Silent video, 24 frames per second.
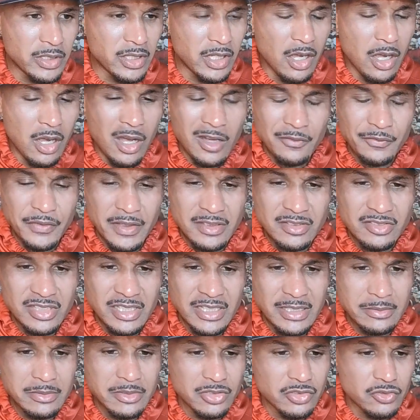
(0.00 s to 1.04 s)
where the offense
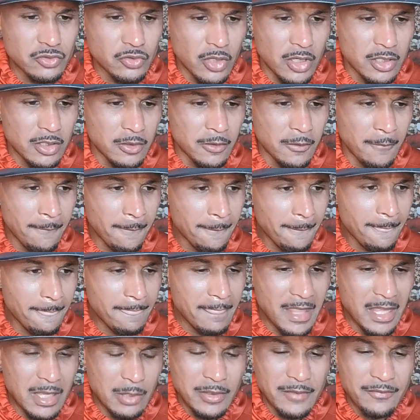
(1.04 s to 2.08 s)
seemed to struggle
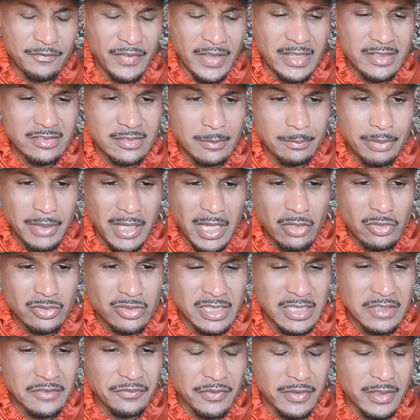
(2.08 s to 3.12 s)
and we faced a
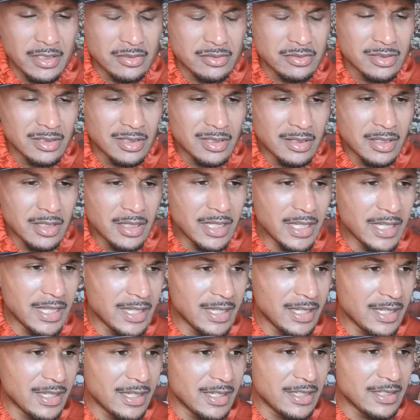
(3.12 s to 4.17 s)
better defense.
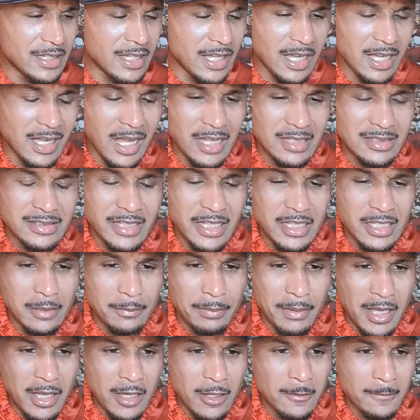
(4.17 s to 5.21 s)
And I, I
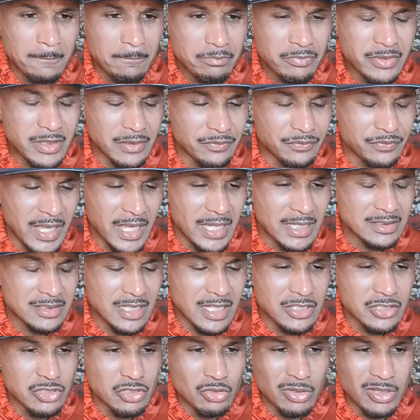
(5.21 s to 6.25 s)
think about the fact
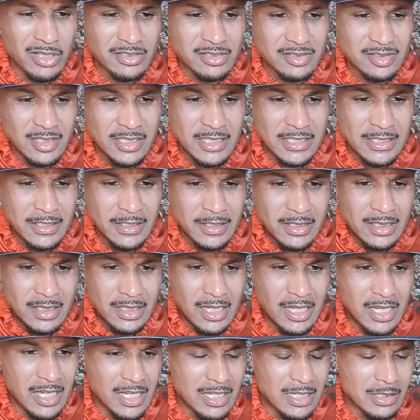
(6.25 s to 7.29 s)
that USC,
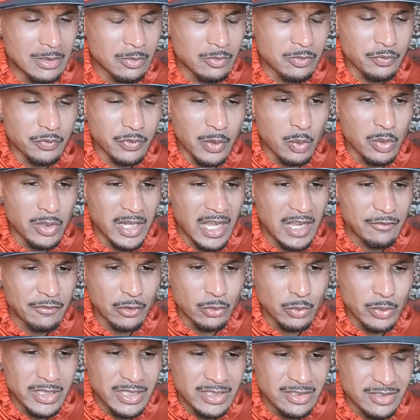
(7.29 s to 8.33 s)
um, for
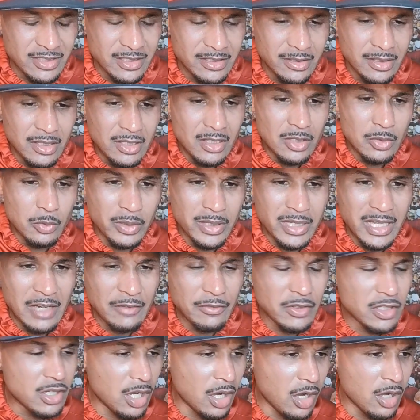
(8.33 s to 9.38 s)
whatever reason,
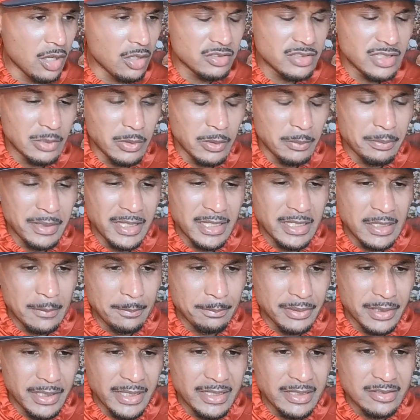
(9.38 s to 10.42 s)
whatever calls that were being
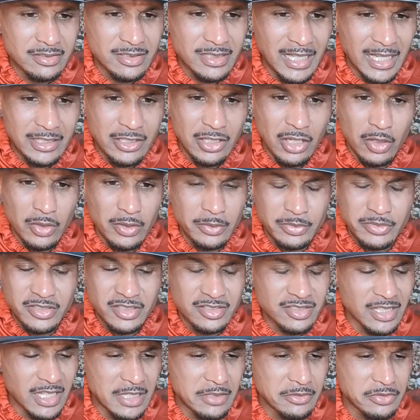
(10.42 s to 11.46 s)
in place, I know it
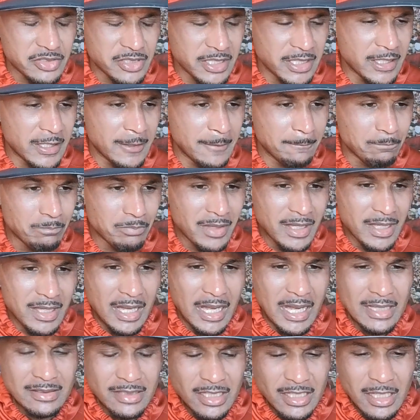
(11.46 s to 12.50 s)
was the same scheme,
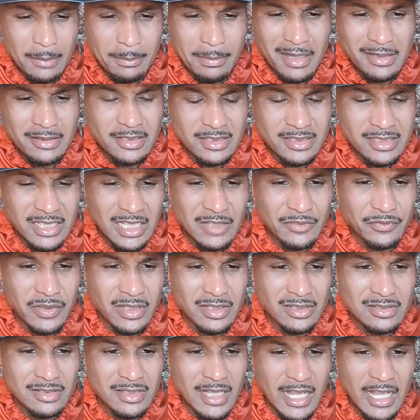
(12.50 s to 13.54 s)
I think about the
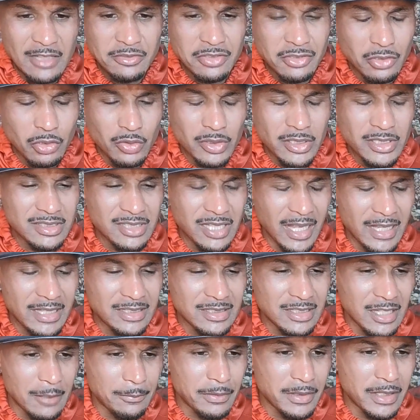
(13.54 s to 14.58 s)
defense absolutely
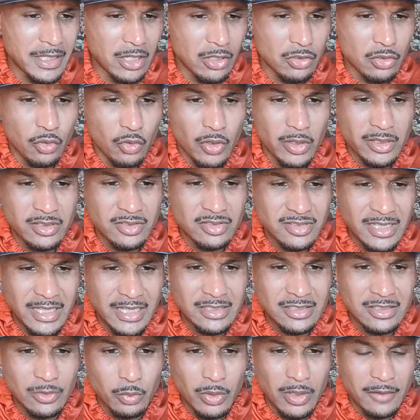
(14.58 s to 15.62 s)
tightened up and held Oregon
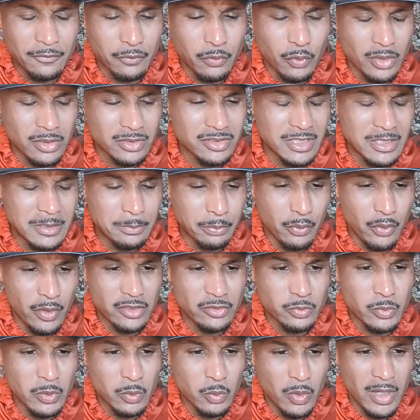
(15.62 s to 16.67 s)
State to what 14
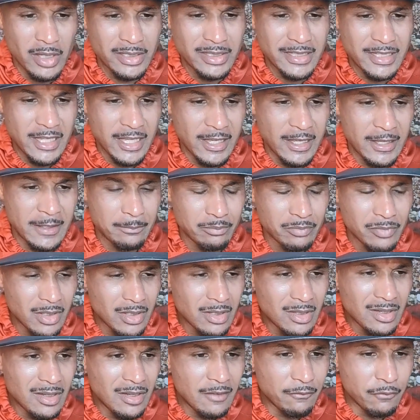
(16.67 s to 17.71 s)
points. We won the game
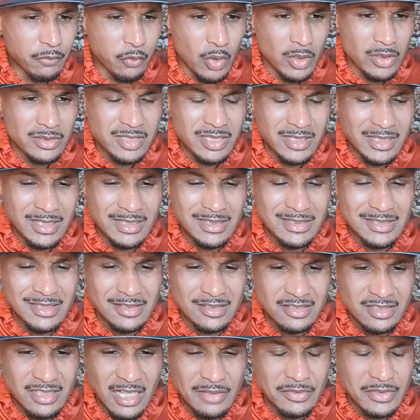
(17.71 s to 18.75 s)
14
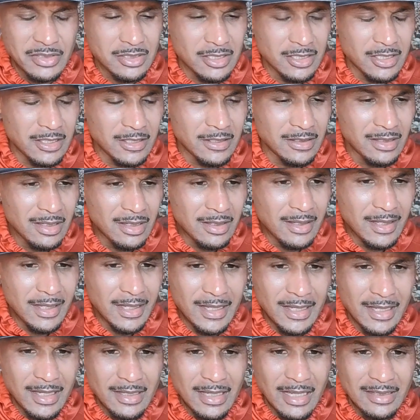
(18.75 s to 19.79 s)
to 17,
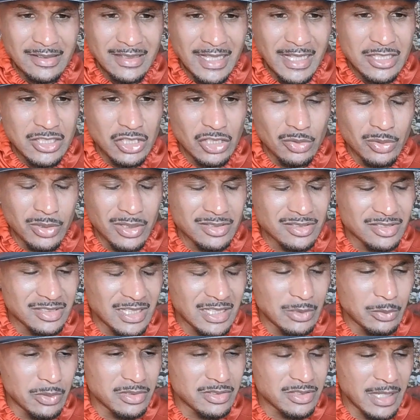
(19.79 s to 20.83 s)
and I think
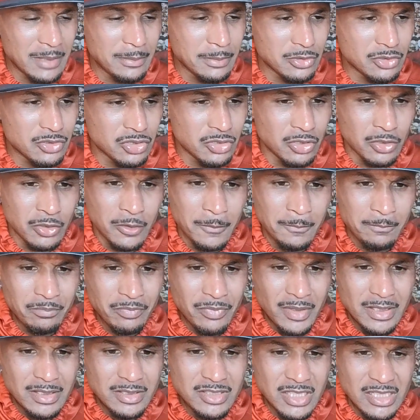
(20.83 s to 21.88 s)
USC was able to
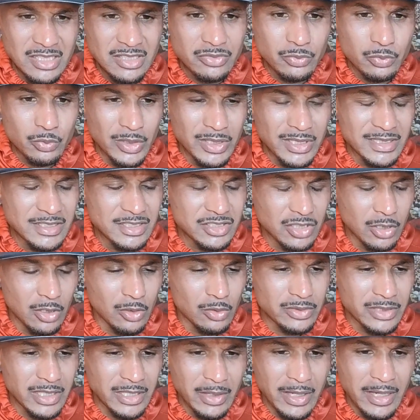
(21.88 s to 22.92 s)
just really
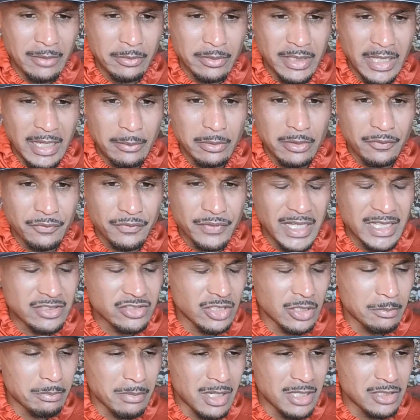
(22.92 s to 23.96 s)
show they were able to
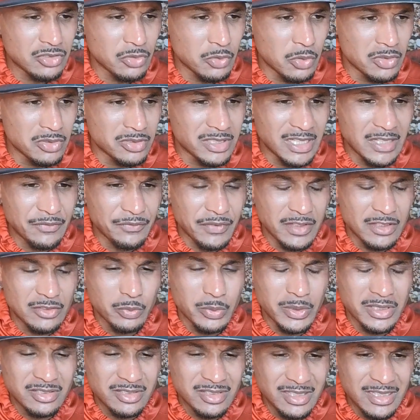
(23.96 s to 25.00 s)
flex their muscle on
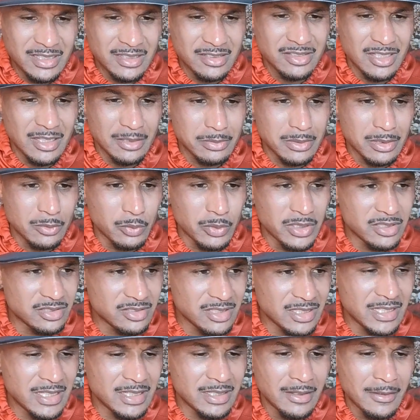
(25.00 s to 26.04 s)
defense. We've seen something.
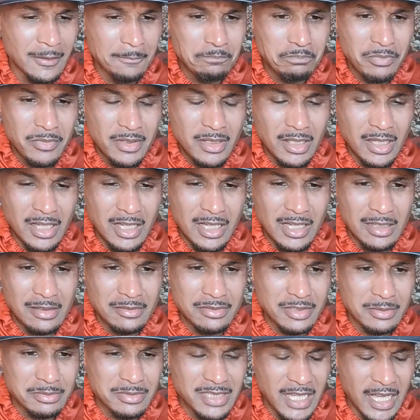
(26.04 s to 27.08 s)
We've seen
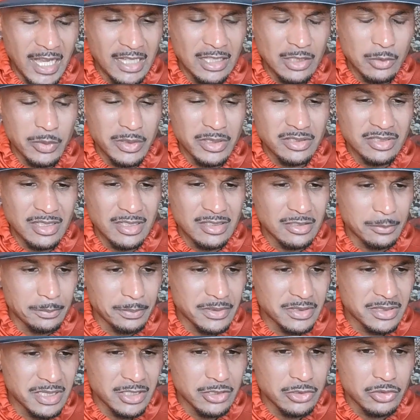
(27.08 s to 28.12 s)
uh, some talent. We've seen
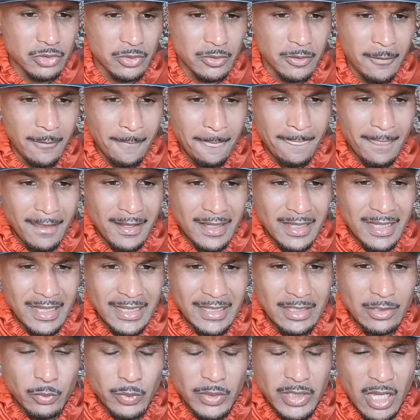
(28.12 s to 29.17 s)
some potential,
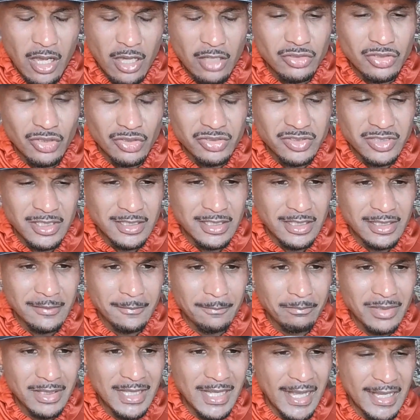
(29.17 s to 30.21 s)
and we also seen
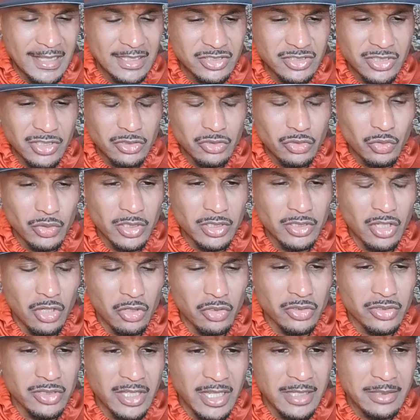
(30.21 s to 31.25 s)
it last year during the
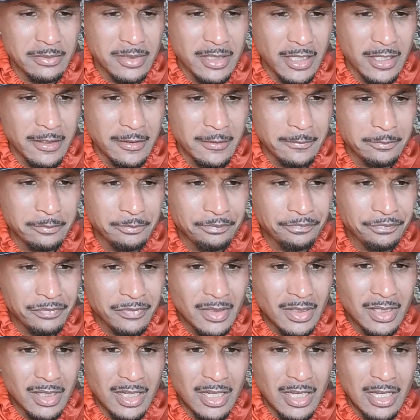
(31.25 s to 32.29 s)
Notre Dame game
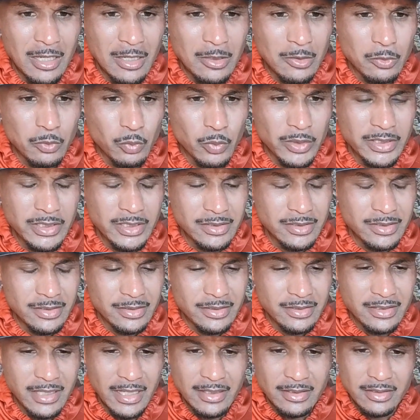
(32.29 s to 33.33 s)
uh, when
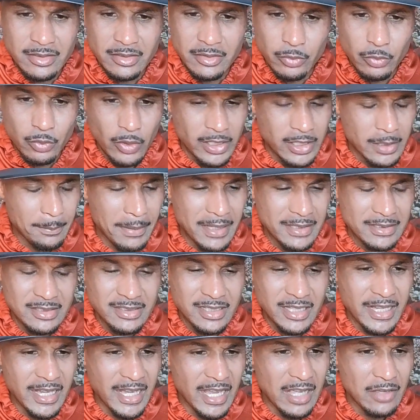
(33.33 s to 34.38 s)
that the running back
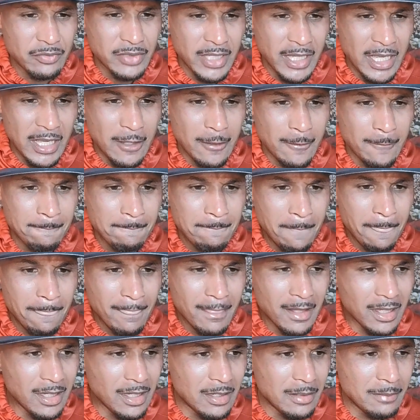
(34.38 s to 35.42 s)
that they have now,
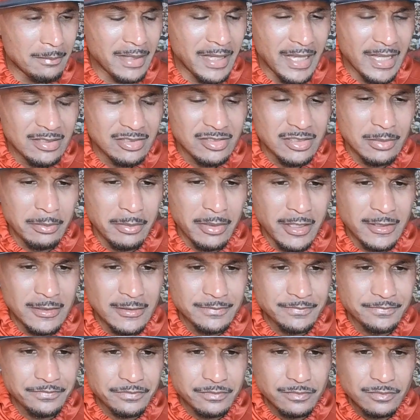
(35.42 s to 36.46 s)
um,
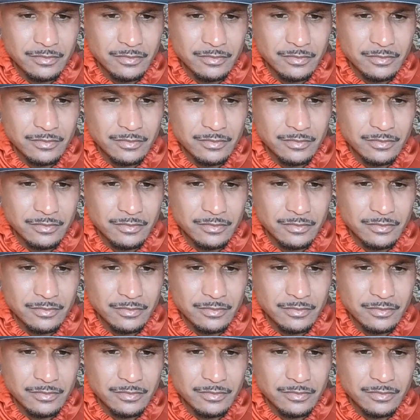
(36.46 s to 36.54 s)
Estime,